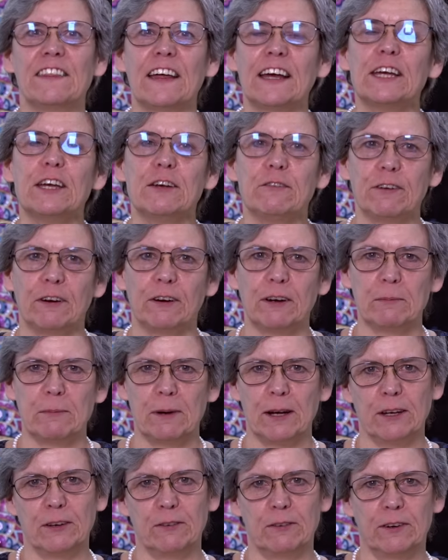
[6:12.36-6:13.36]
Thank you very
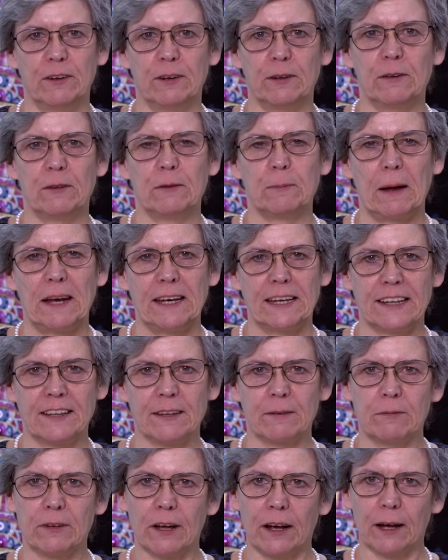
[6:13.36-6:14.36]
much for spending
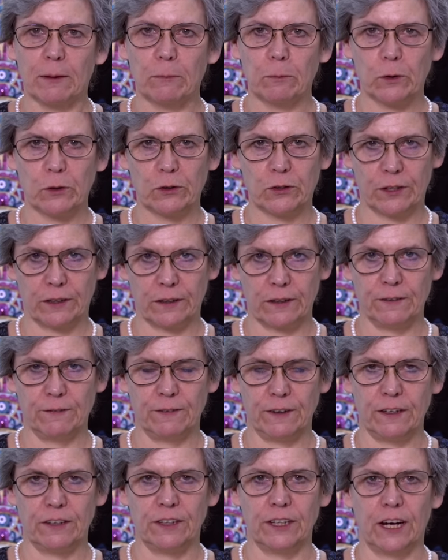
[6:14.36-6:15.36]
some time watching this
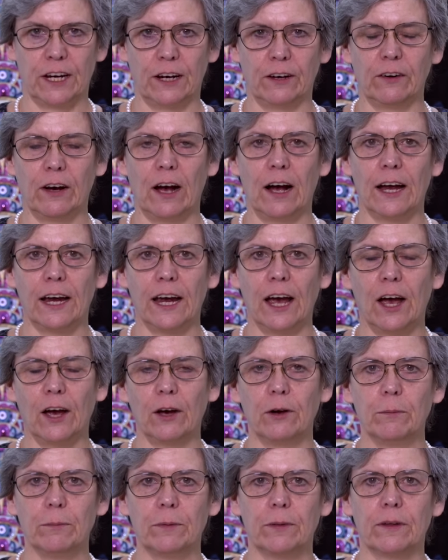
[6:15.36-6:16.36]
video. I
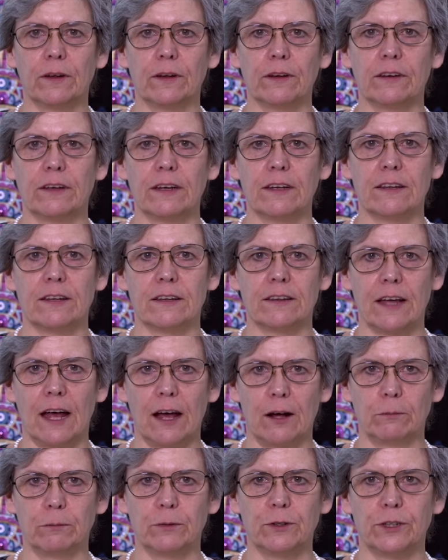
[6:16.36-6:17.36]
hope that it has
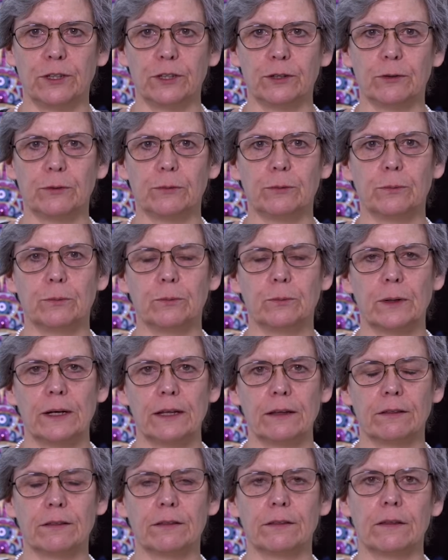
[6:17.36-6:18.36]
helped you
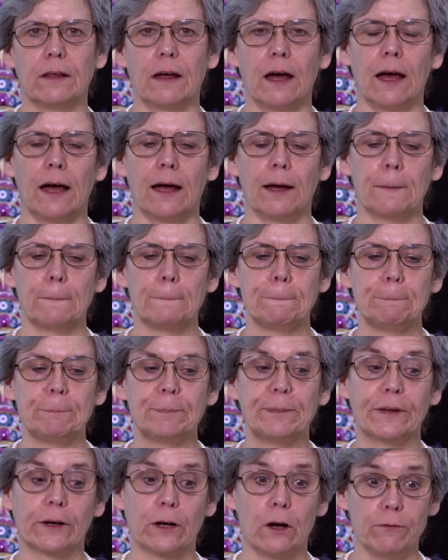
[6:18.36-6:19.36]
with
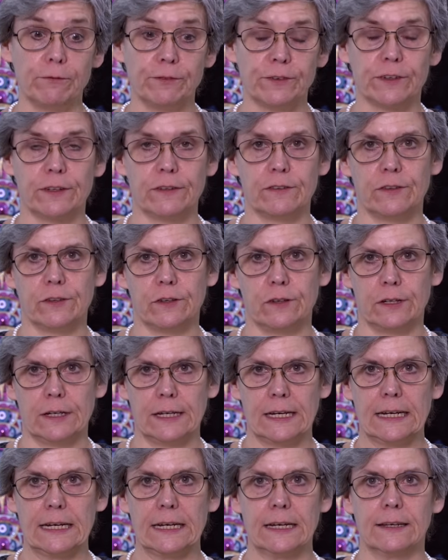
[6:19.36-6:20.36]
um, the confidence you
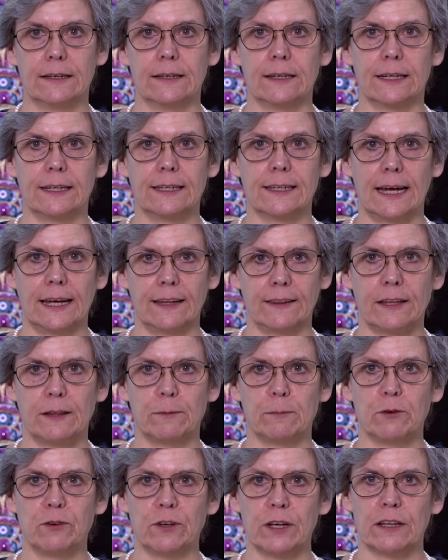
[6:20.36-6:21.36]
need to take
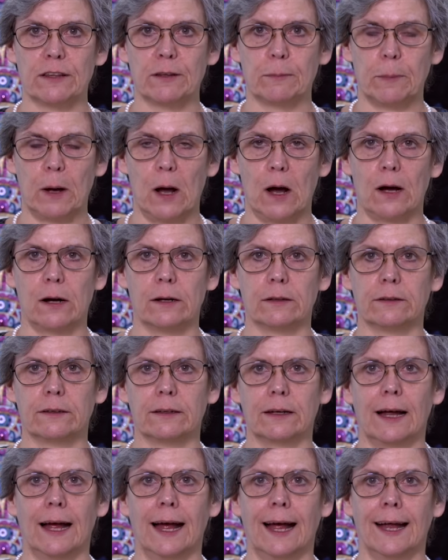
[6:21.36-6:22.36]
these machines apart
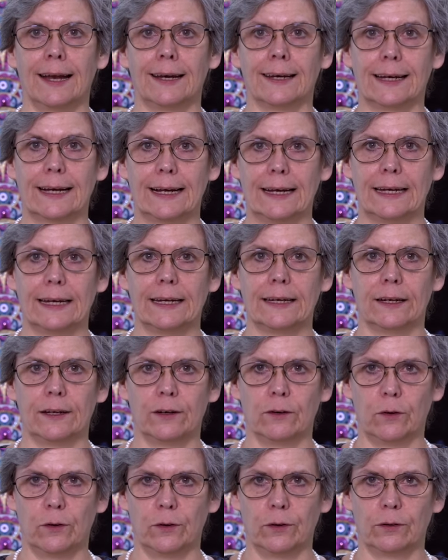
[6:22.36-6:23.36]
and clean
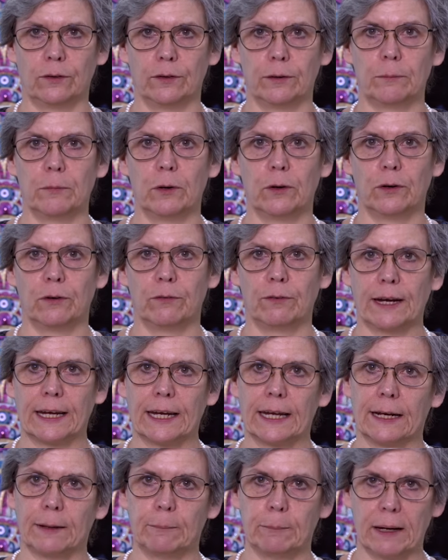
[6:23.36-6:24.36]
and oil them on a
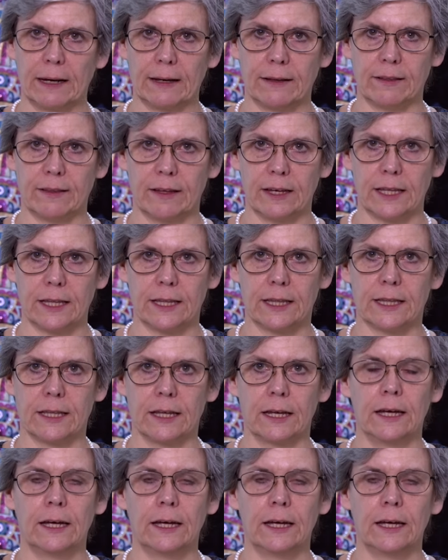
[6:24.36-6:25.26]
regular basis.